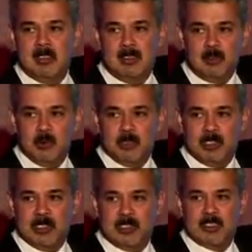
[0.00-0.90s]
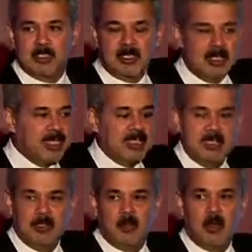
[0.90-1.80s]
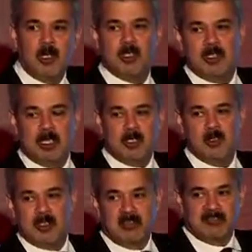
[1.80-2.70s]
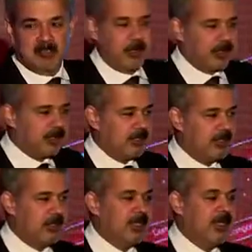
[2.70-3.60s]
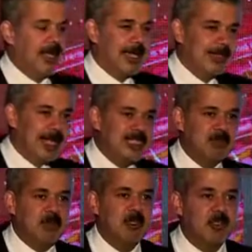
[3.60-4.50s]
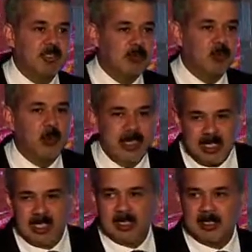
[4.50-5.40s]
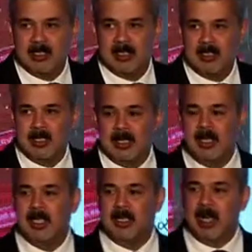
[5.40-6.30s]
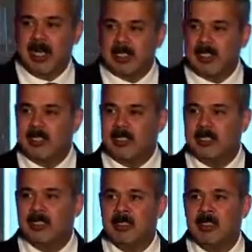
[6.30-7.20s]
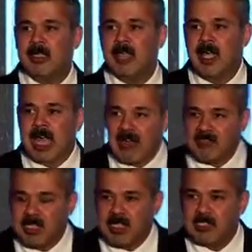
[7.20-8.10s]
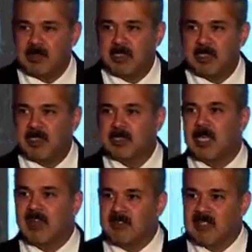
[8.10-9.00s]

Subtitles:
users get what they are looking for. And that's because we in IT have the expertise, have the